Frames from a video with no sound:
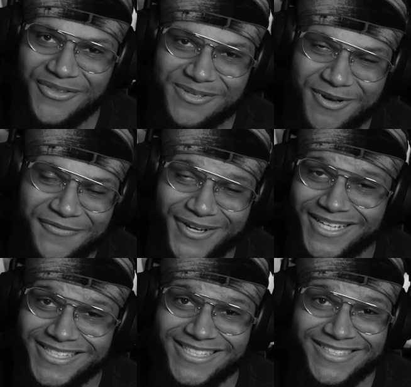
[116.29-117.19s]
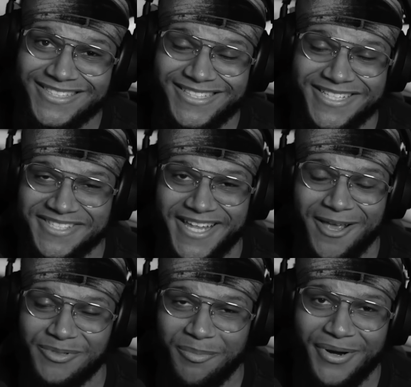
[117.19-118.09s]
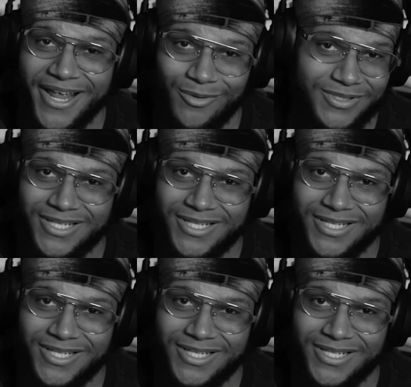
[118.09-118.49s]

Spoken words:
motherfucking these niggas' names are pronounced.